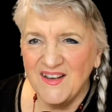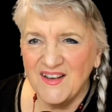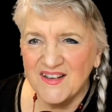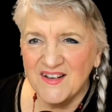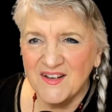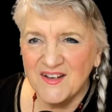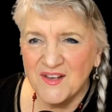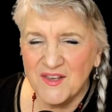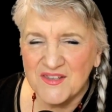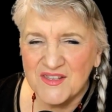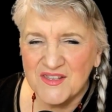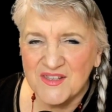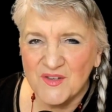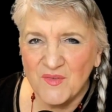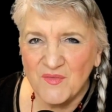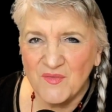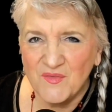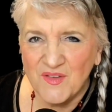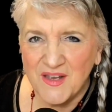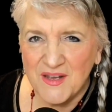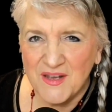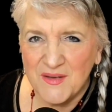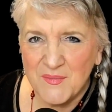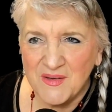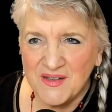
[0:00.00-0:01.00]
you can also
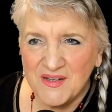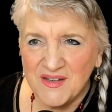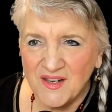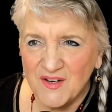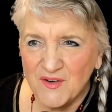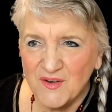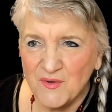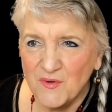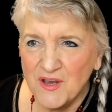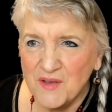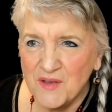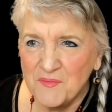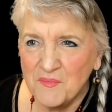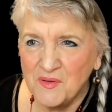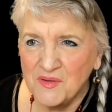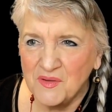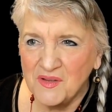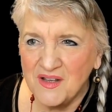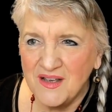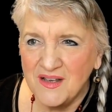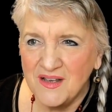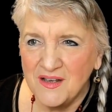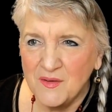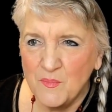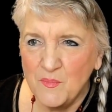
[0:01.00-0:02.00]
find me on
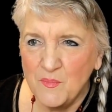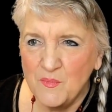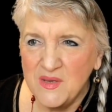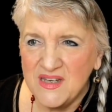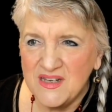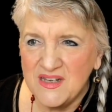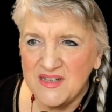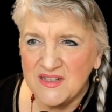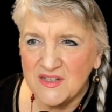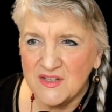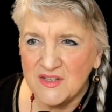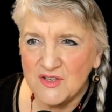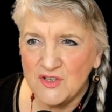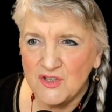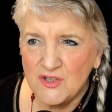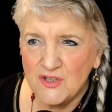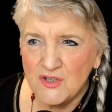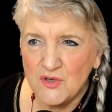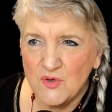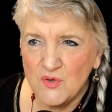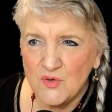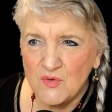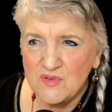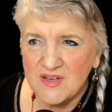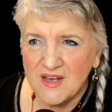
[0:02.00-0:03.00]
Rumble, a
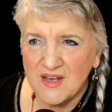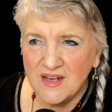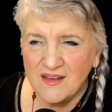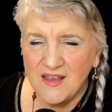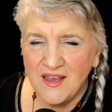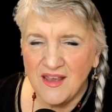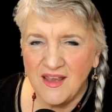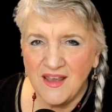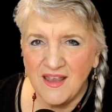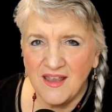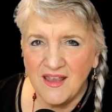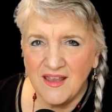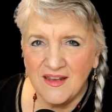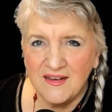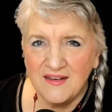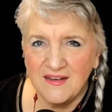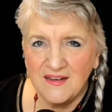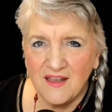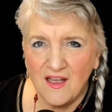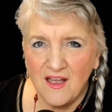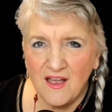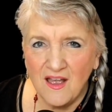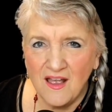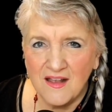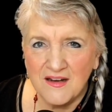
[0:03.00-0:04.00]
BitChute,
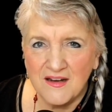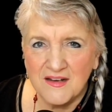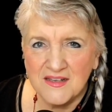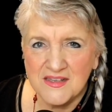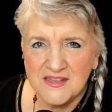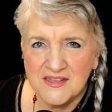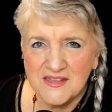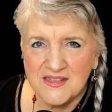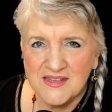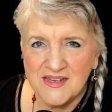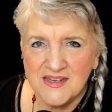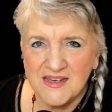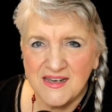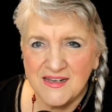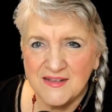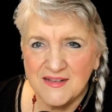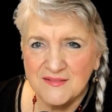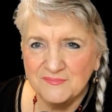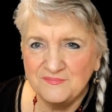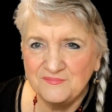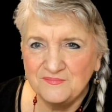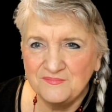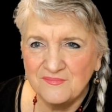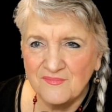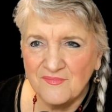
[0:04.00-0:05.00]
and
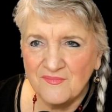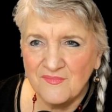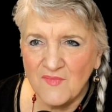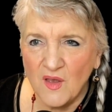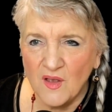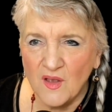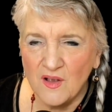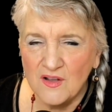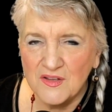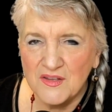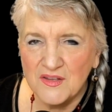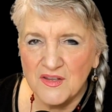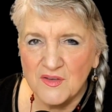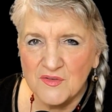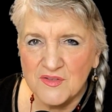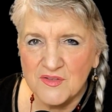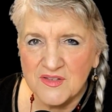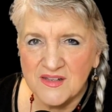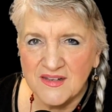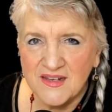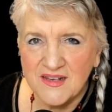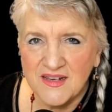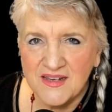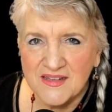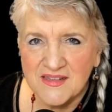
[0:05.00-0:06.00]
Odysee. All
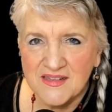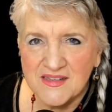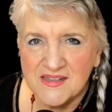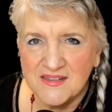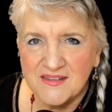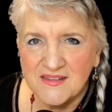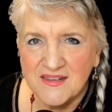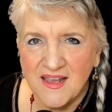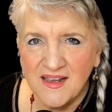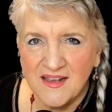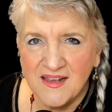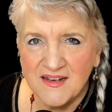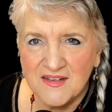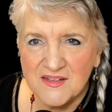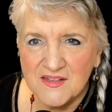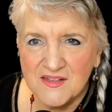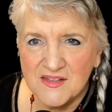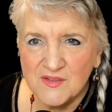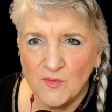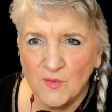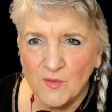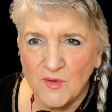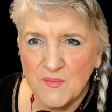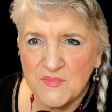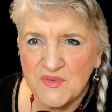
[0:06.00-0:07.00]
those links in that
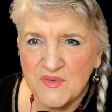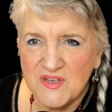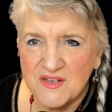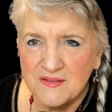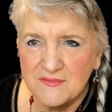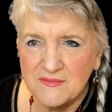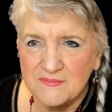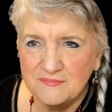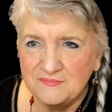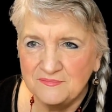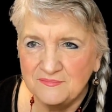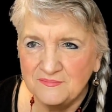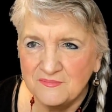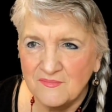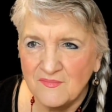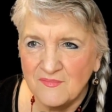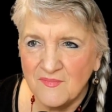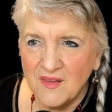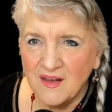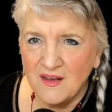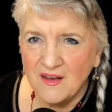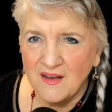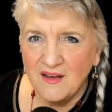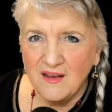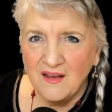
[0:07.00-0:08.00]
description.
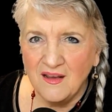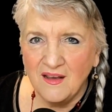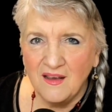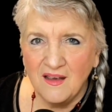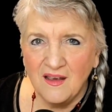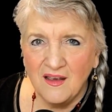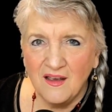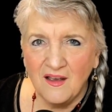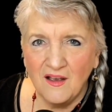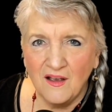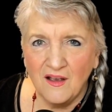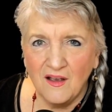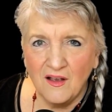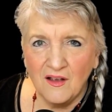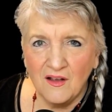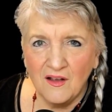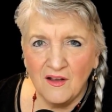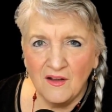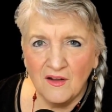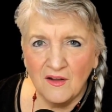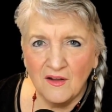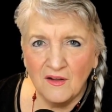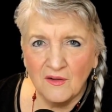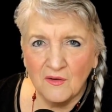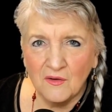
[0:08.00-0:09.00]

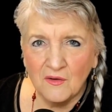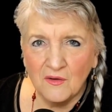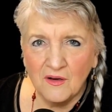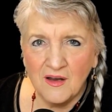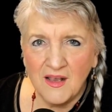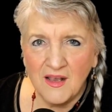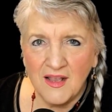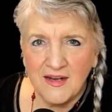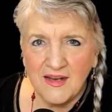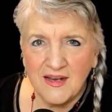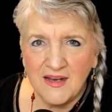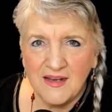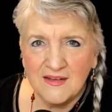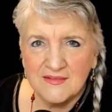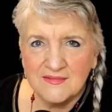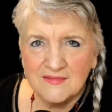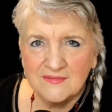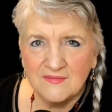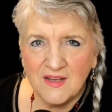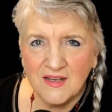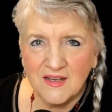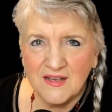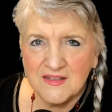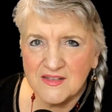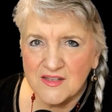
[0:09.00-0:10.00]
Alrighty,
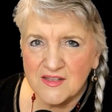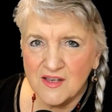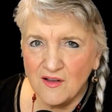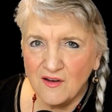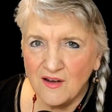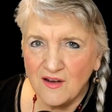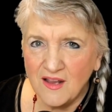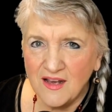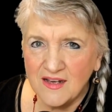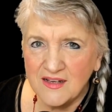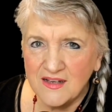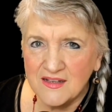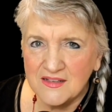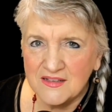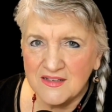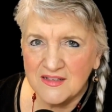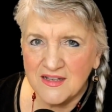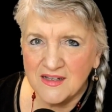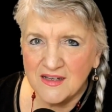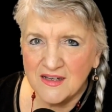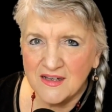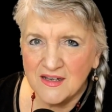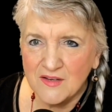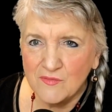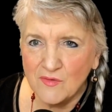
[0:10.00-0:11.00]
that's all I can
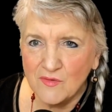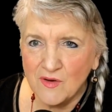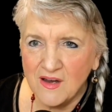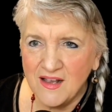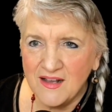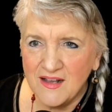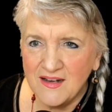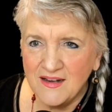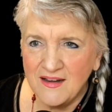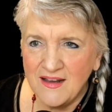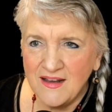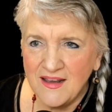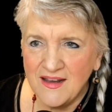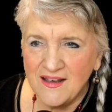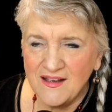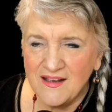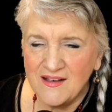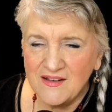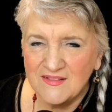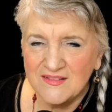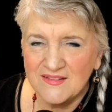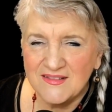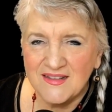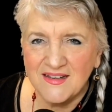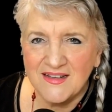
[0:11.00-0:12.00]
think of right
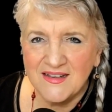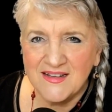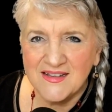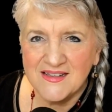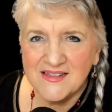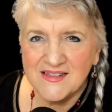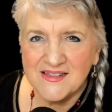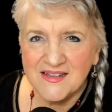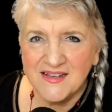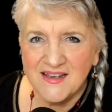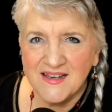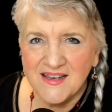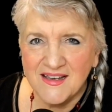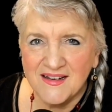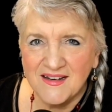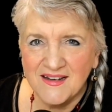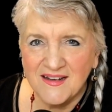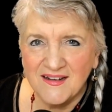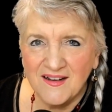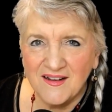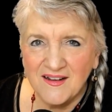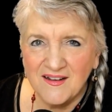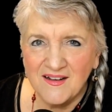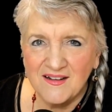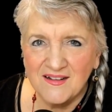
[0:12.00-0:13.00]
now. Thanks
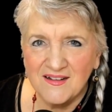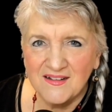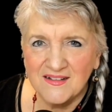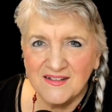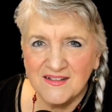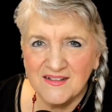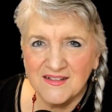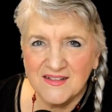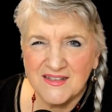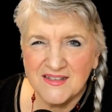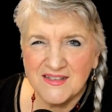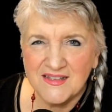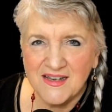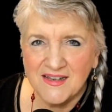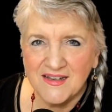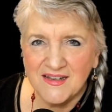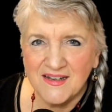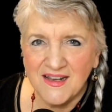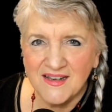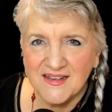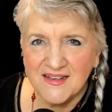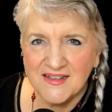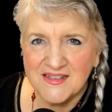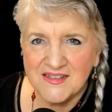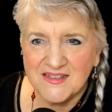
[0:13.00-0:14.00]
again, and I'll see
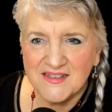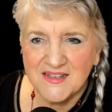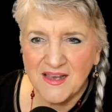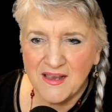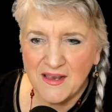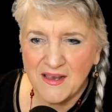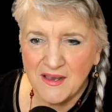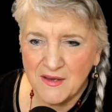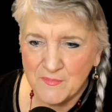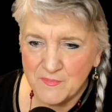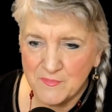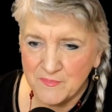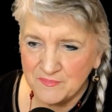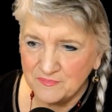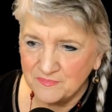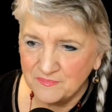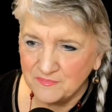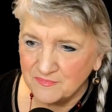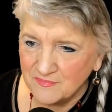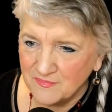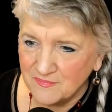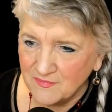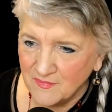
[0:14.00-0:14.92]
you next time.